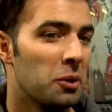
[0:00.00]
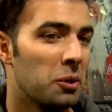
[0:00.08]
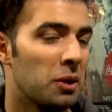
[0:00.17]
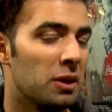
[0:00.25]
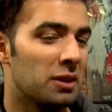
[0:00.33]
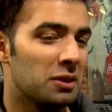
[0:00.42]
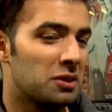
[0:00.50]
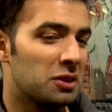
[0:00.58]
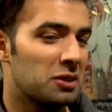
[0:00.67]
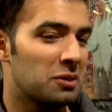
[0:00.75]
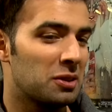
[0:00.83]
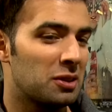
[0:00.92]

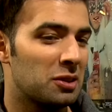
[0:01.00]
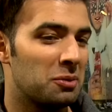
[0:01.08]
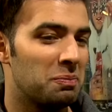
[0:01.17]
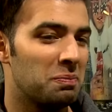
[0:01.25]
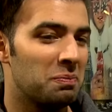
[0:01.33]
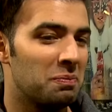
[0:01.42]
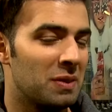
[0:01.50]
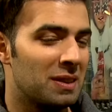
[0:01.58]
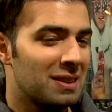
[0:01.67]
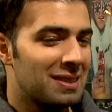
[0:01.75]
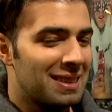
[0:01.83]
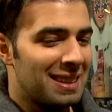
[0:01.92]

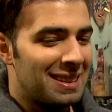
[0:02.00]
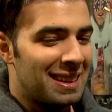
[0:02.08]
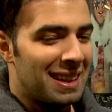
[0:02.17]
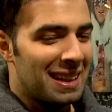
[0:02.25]
it